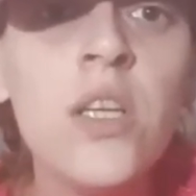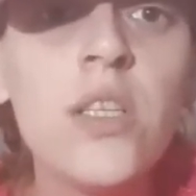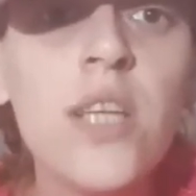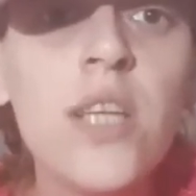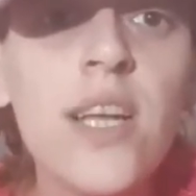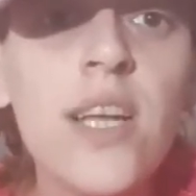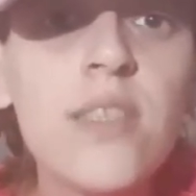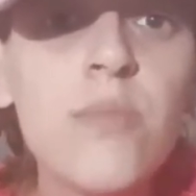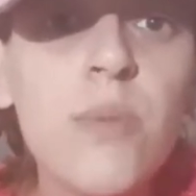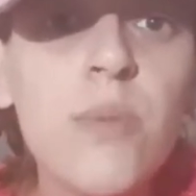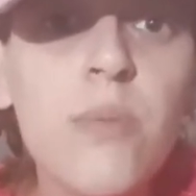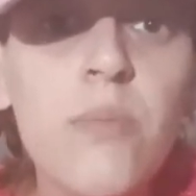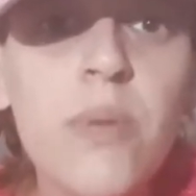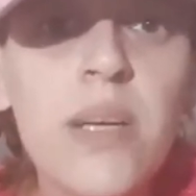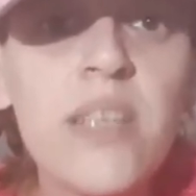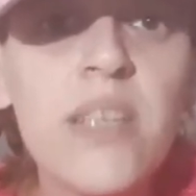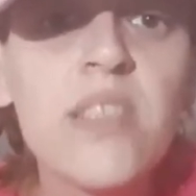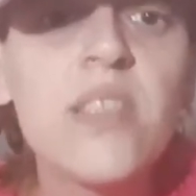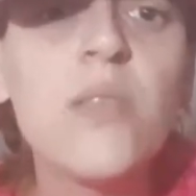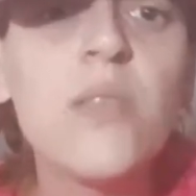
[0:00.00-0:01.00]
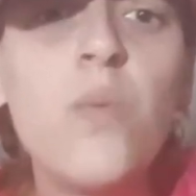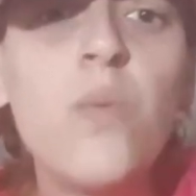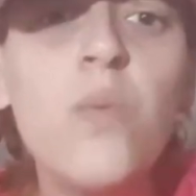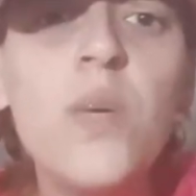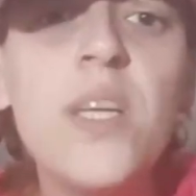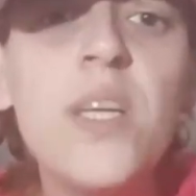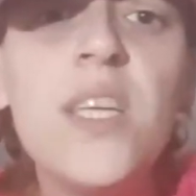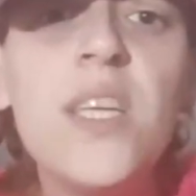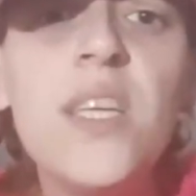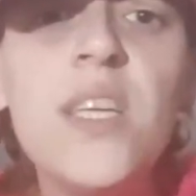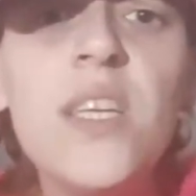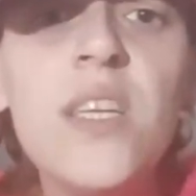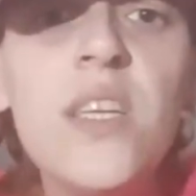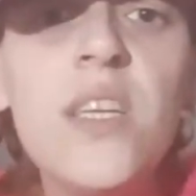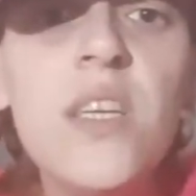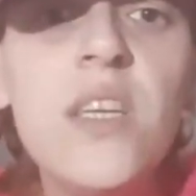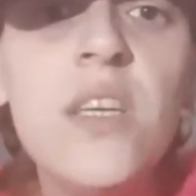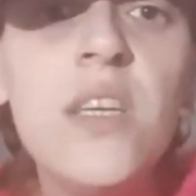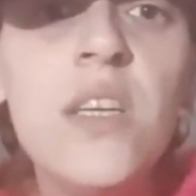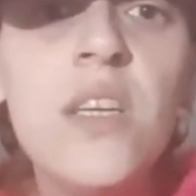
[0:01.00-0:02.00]
dad's mum passed
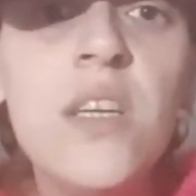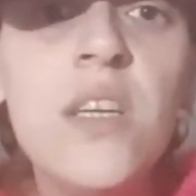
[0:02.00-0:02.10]
away.